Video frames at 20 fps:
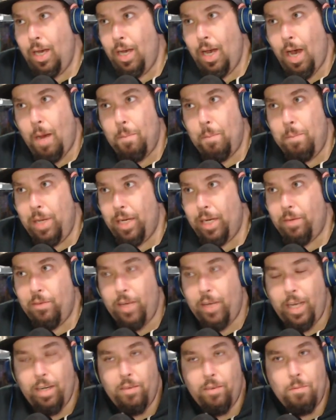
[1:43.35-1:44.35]
a big
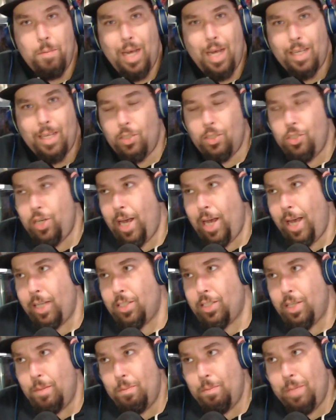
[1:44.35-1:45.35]
fan of Michael
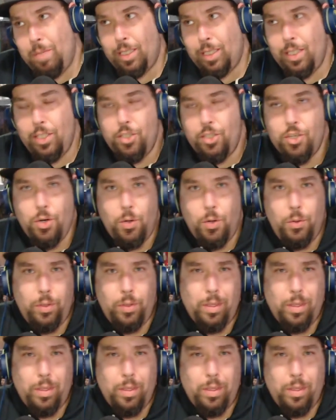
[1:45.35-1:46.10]
Jackson, Billy Joel,